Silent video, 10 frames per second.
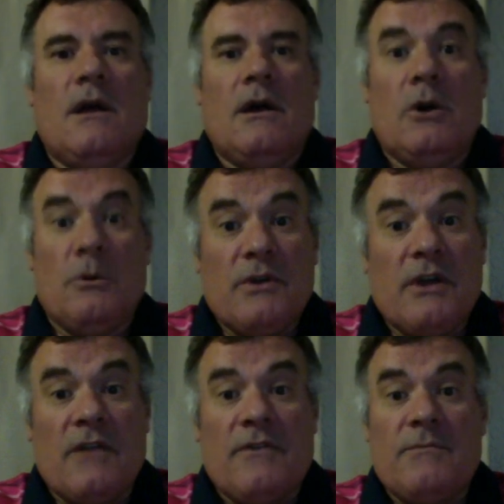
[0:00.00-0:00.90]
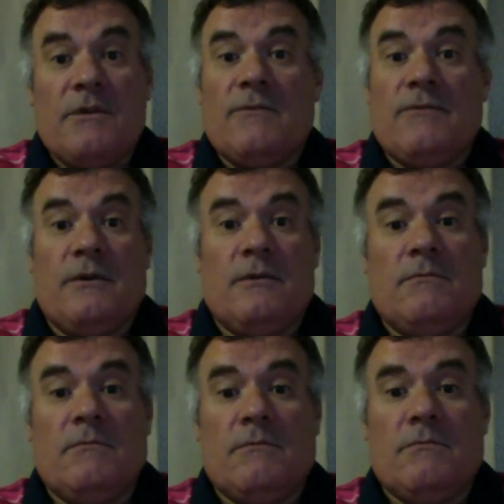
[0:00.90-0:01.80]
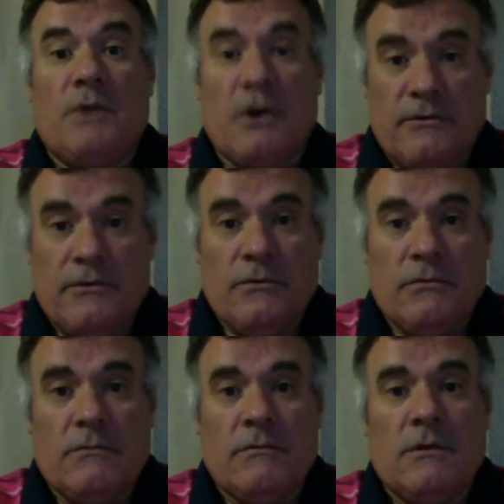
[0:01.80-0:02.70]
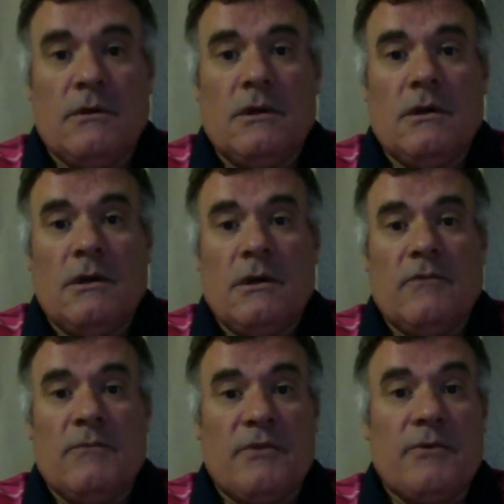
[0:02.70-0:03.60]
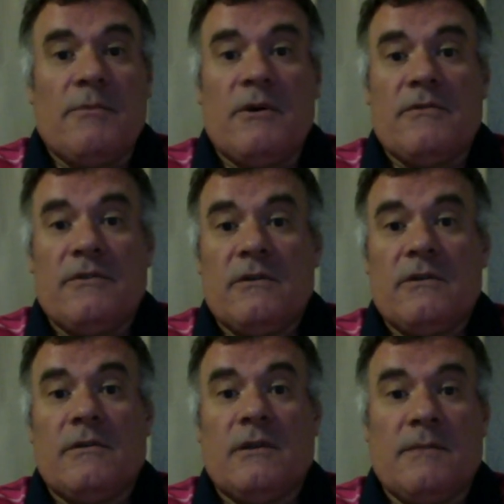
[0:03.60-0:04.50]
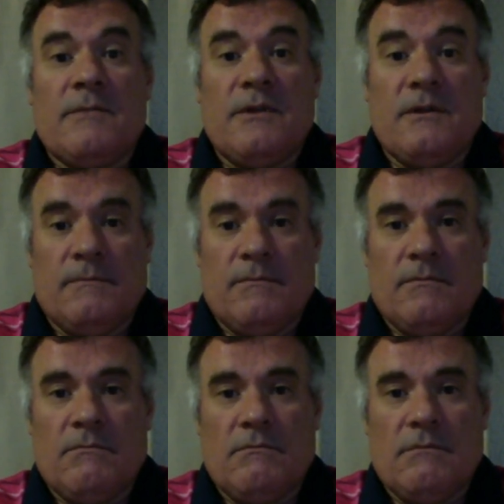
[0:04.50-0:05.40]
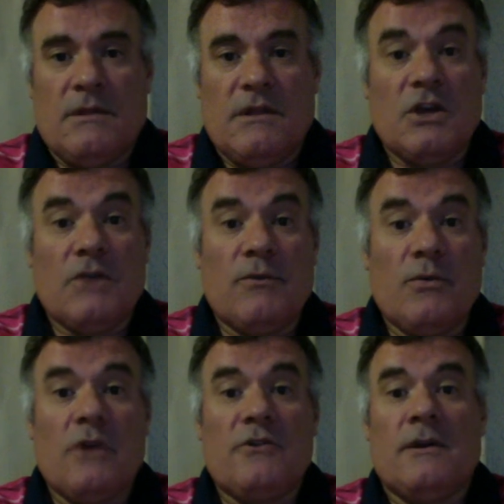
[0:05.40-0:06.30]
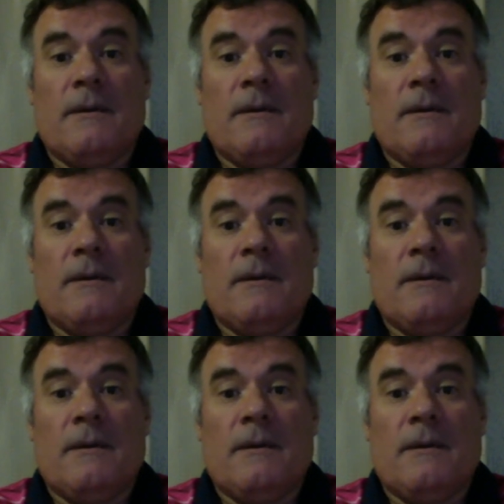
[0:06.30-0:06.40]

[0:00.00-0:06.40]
Hope you got something from part 2 of my 3-part series on empathy. Thank you for watching.